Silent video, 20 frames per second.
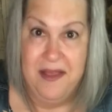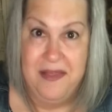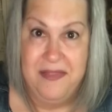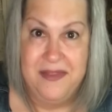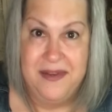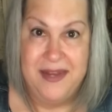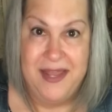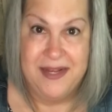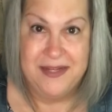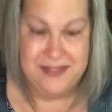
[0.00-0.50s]
the
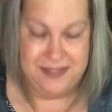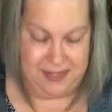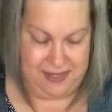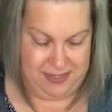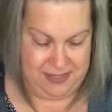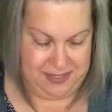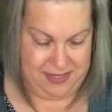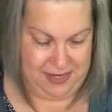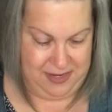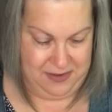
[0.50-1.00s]
next
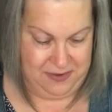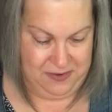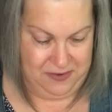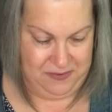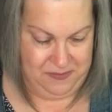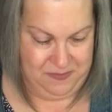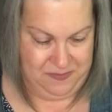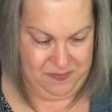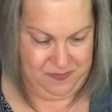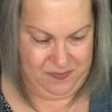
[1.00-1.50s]
container.
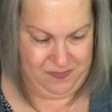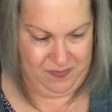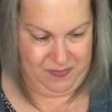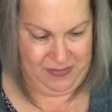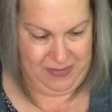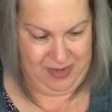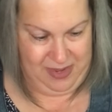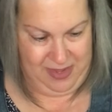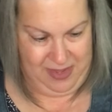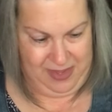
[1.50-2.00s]

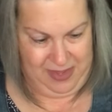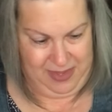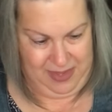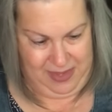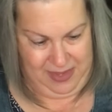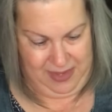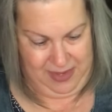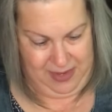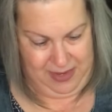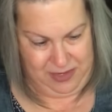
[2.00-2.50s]

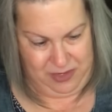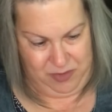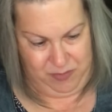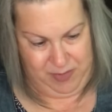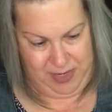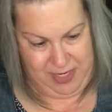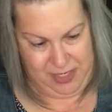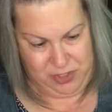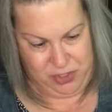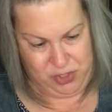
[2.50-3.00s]
And you
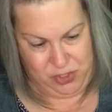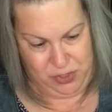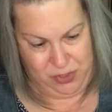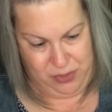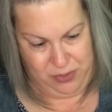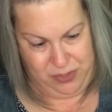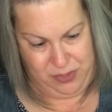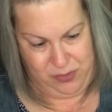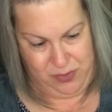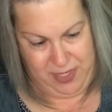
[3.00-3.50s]
make
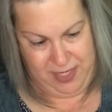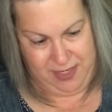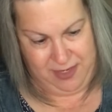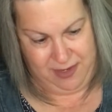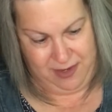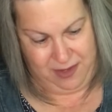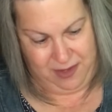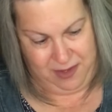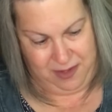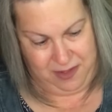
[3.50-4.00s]
sure you get it
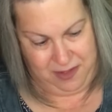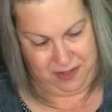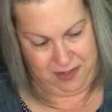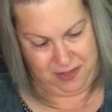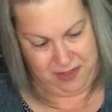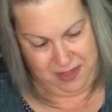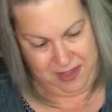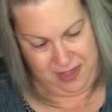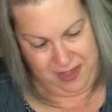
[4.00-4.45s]
all,